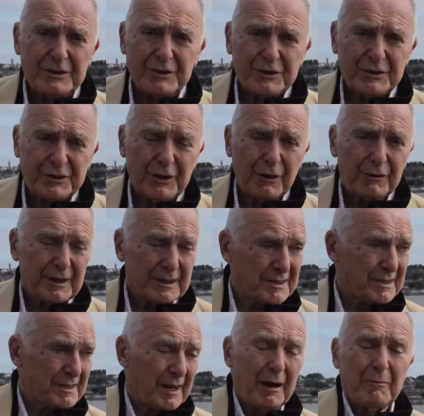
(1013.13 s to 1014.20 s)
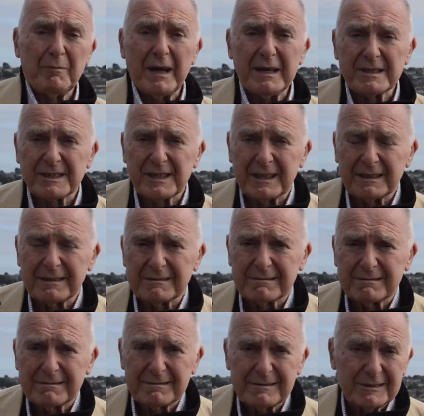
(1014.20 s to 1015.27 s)
So this amazing
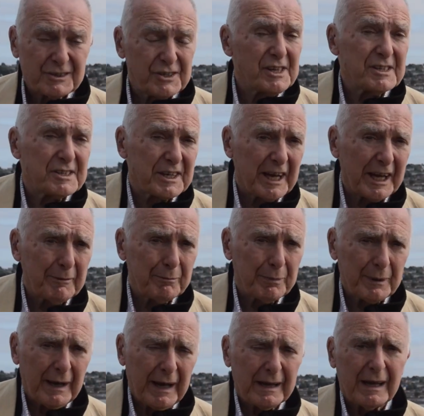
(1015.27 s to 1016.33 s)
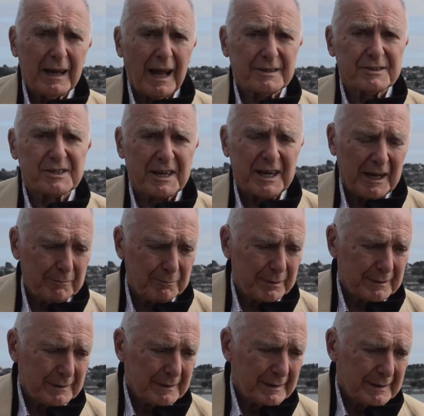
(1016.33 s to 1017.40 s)
seascape and landscape
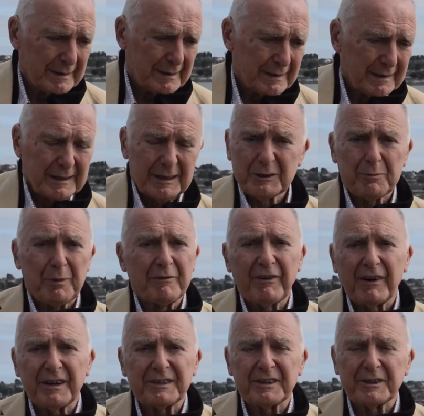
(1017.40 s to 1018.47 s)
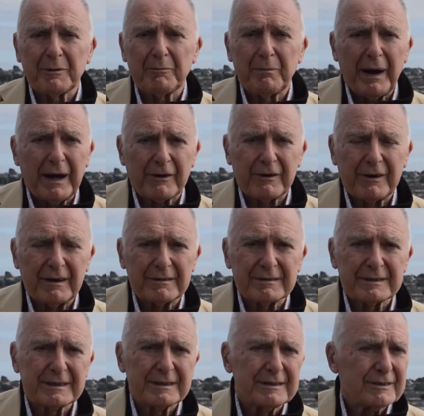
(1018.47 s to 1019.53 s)
has provided the
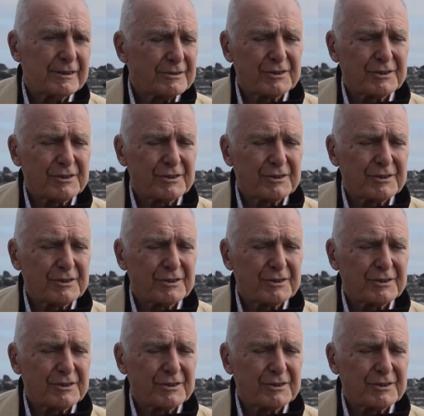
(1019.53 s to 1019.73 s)
background to